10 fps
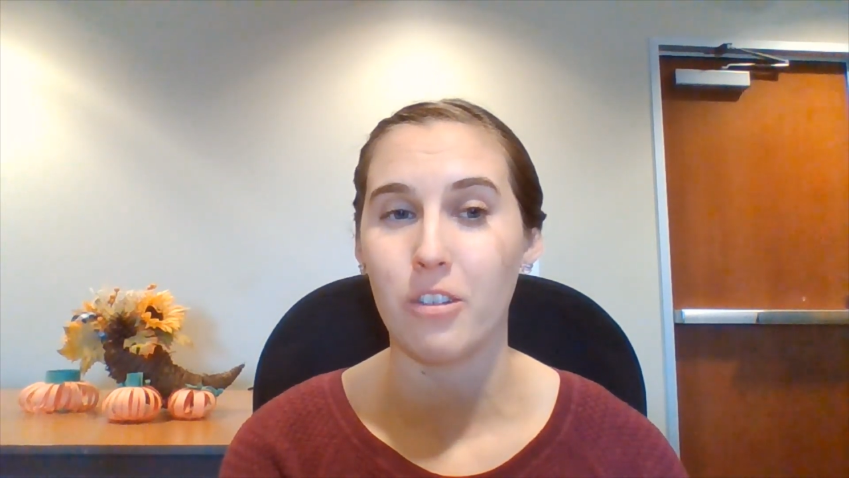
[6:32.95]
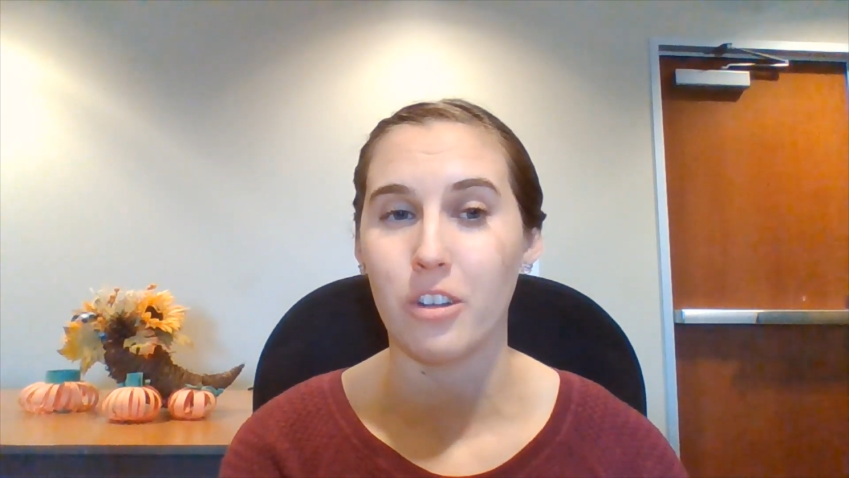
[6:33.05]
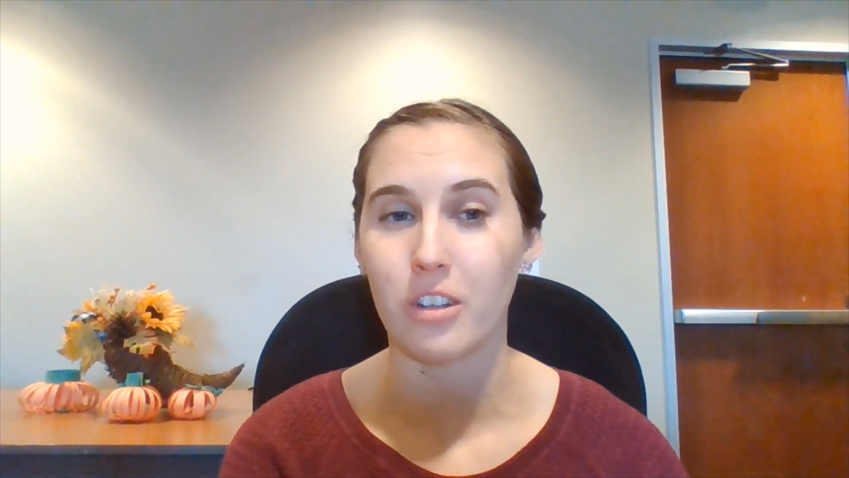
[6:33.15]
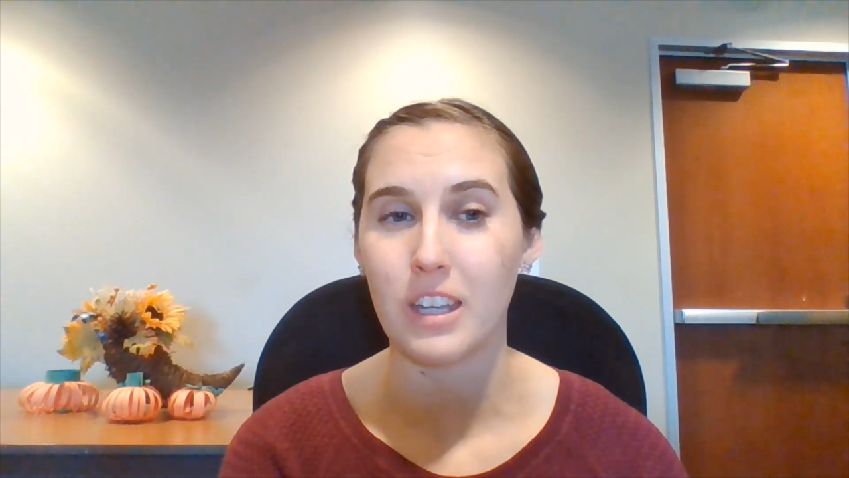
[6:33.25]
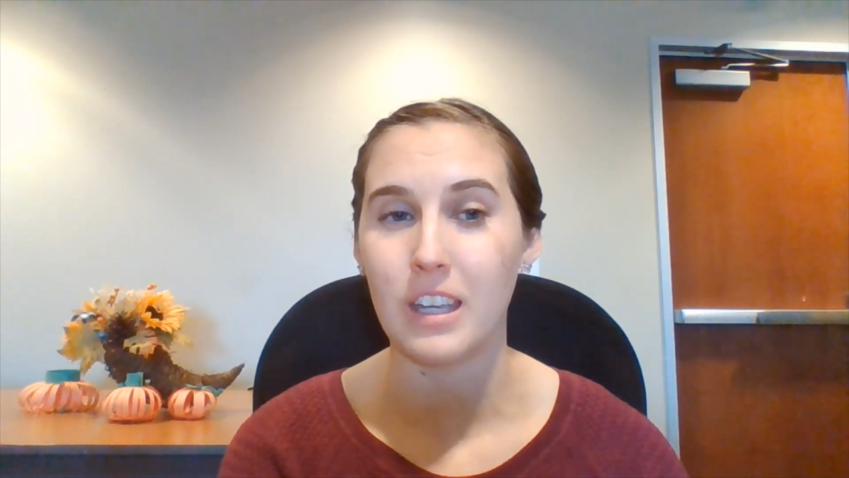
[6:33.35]

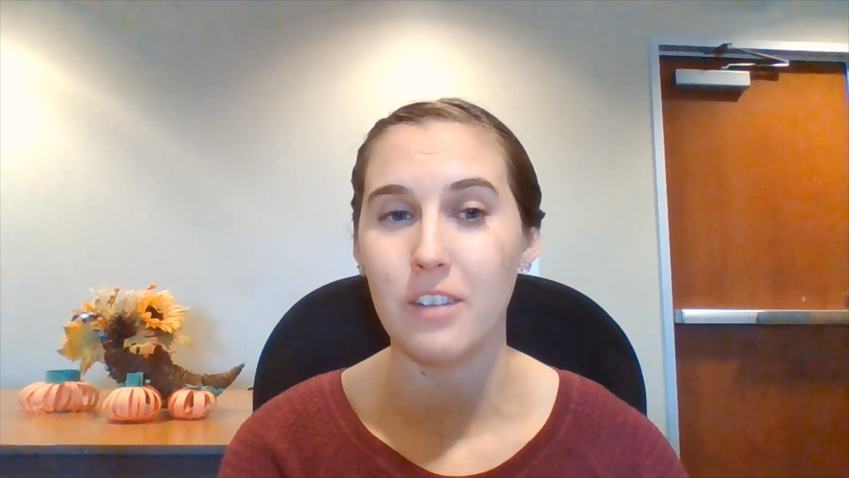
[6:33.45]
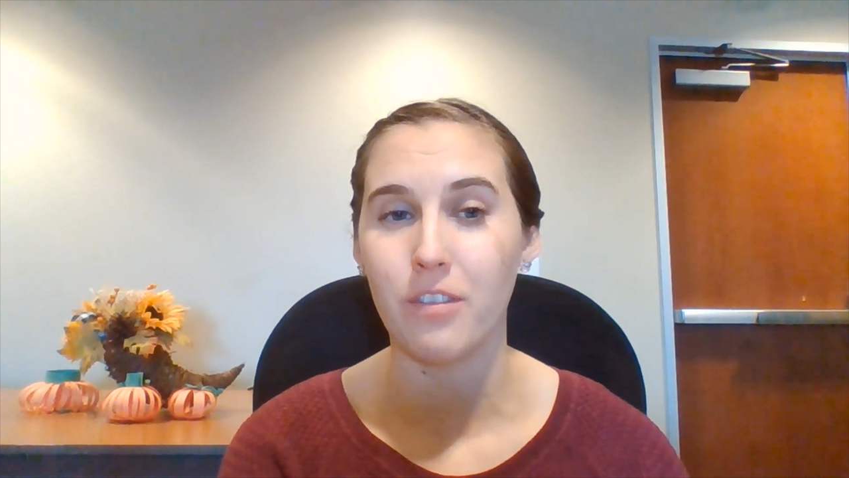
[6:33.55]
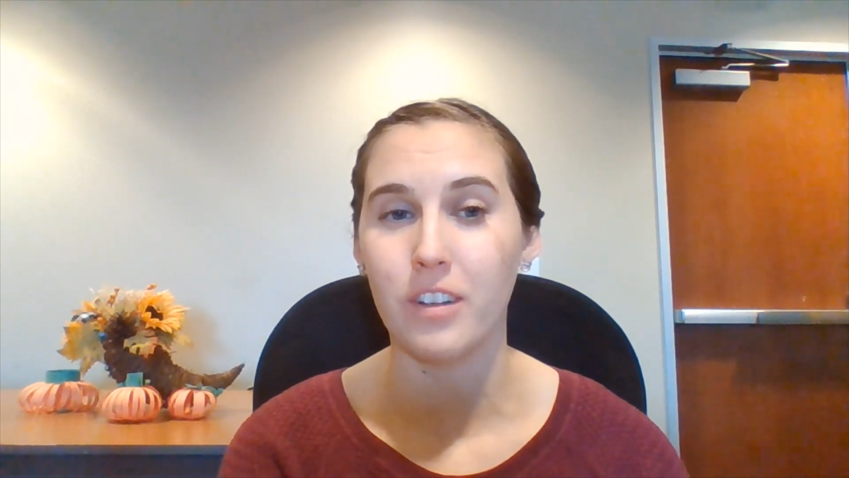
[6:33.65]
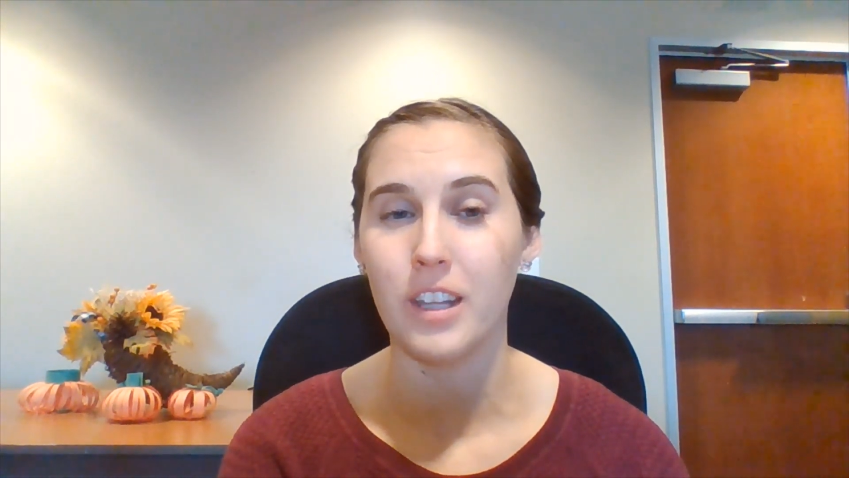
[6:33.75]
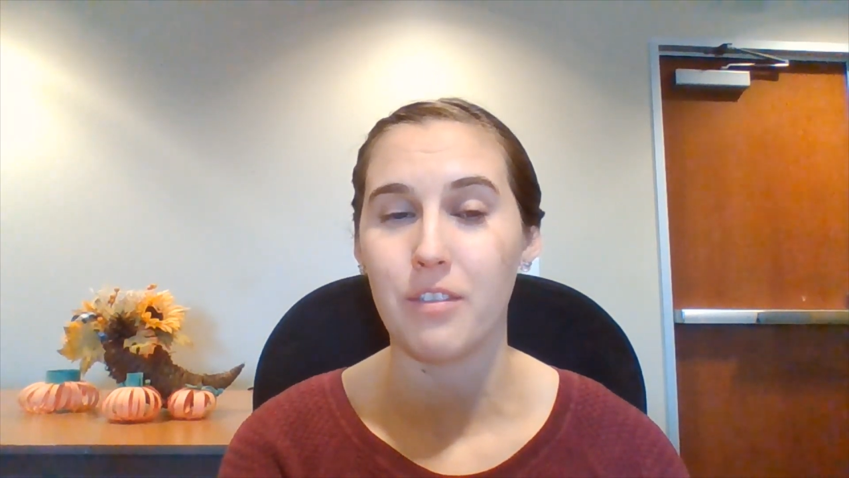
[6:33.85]
looking
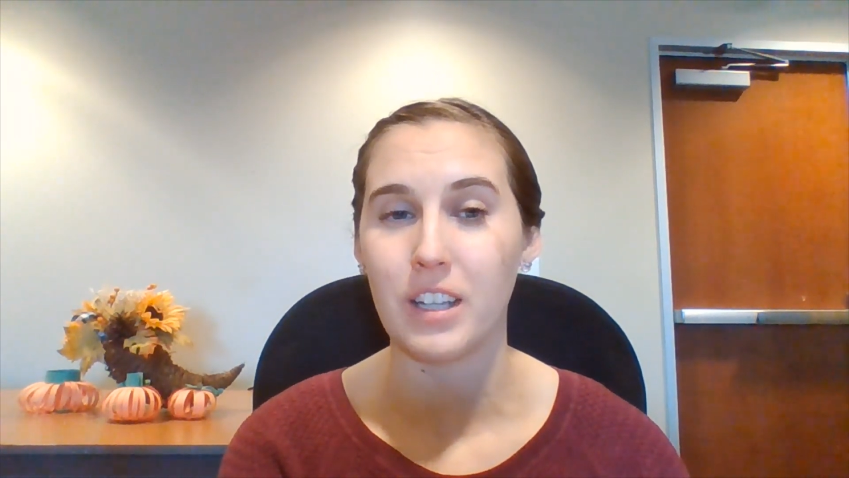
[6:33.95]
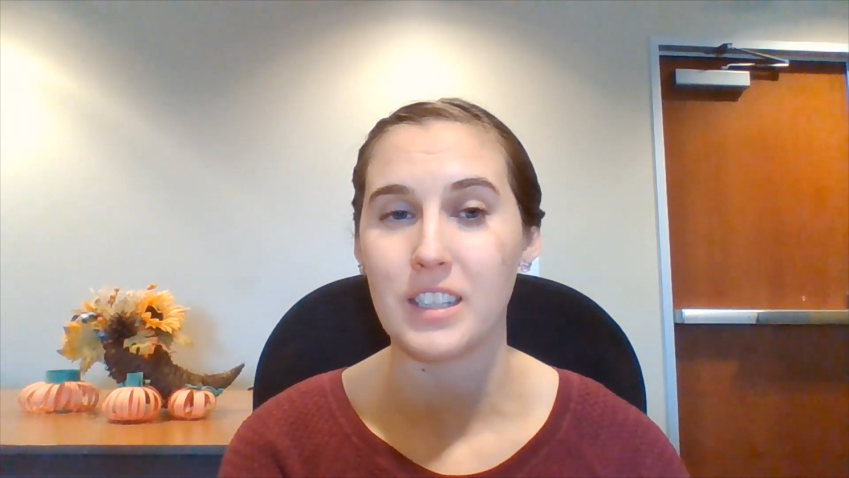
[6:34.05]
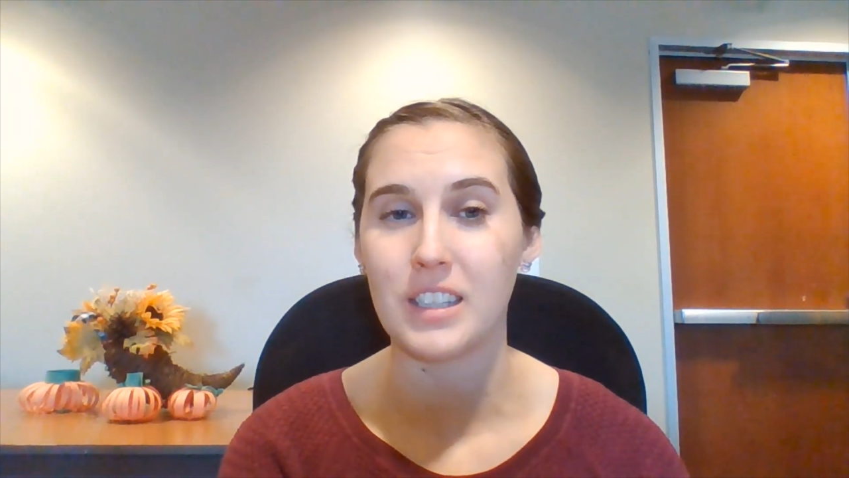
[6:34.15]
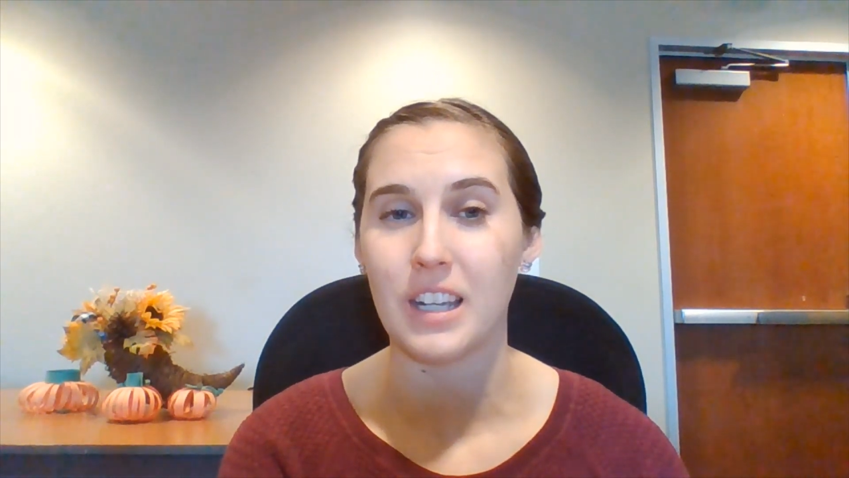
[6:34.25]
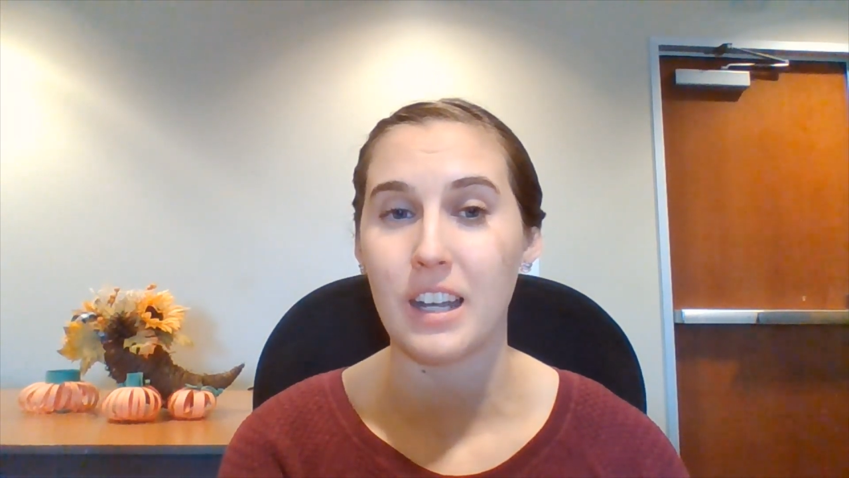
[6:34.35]
for
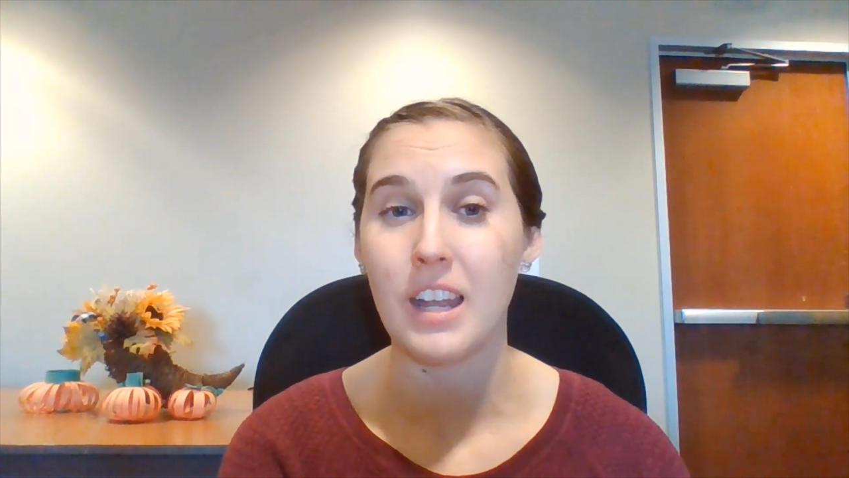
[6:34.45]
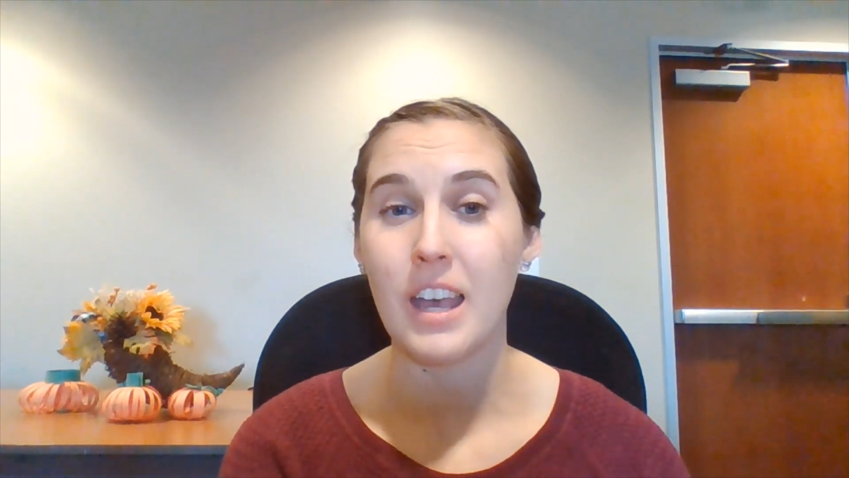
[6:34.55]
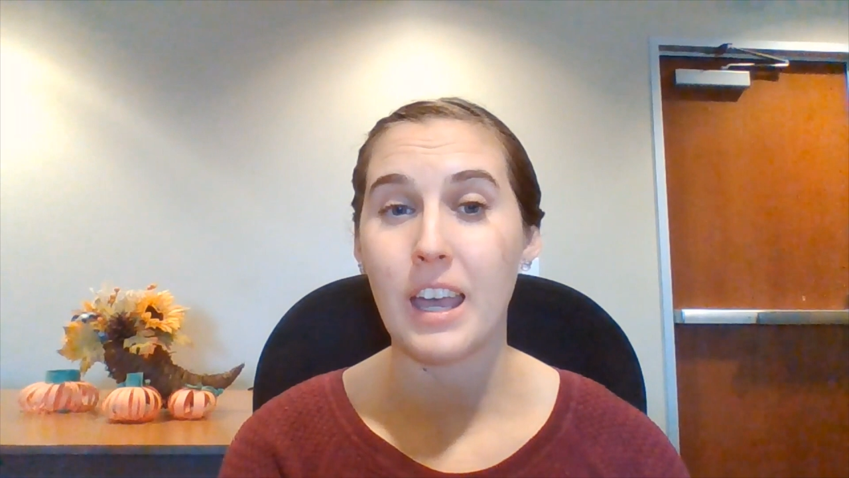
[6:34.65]
Livingston